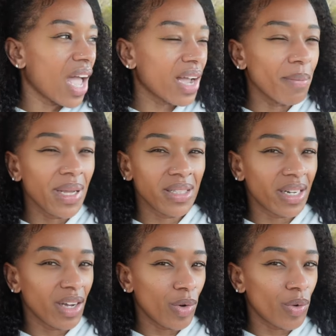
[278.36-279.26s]
I can make
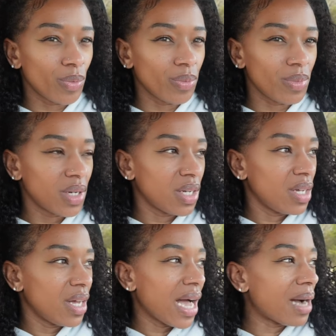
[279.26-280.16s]
that at home.
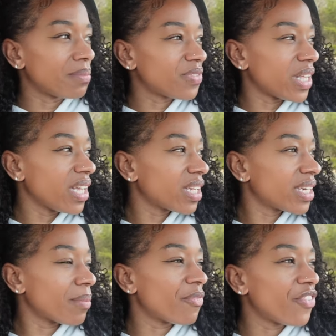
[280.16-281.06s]
I'm
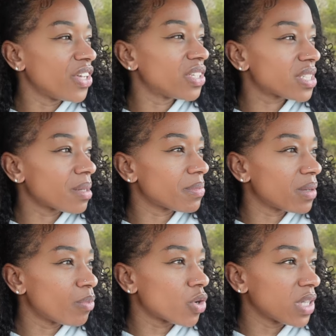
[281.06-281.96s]
thinking I'm feeling
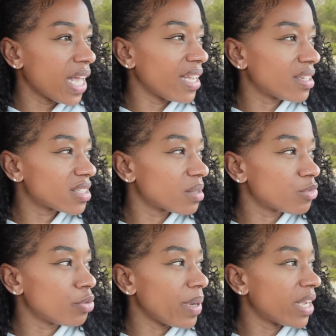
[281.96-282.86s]
something more like some
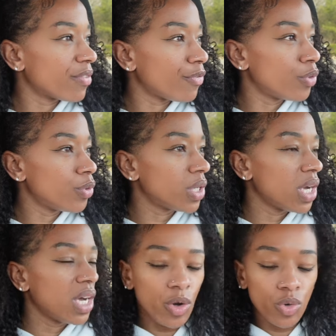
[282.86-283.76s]
Jamaican food.
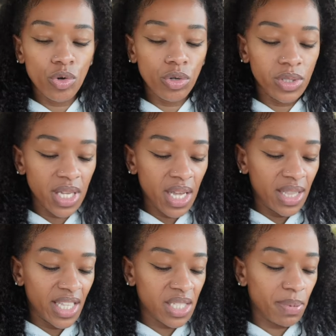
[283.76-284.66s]
I googled
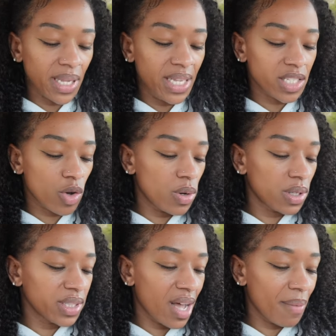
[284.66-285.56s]
this place
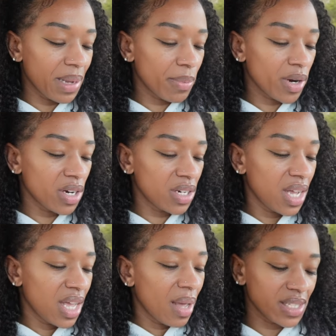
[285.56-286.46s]
called The Hummingbird.
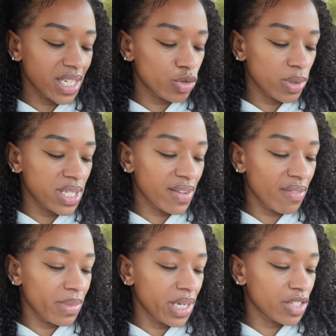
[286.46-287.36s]
It's like
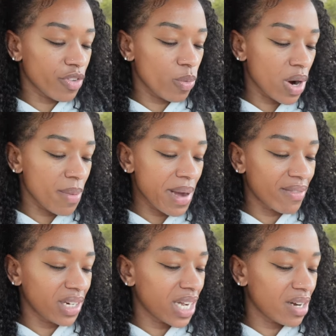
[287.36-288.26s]
27 minutes from where I'm at
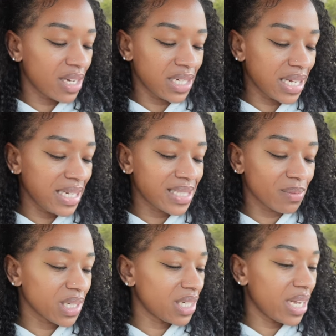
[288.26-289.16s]
right now and I need
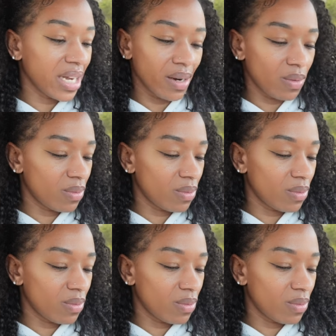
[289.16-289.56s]
something now.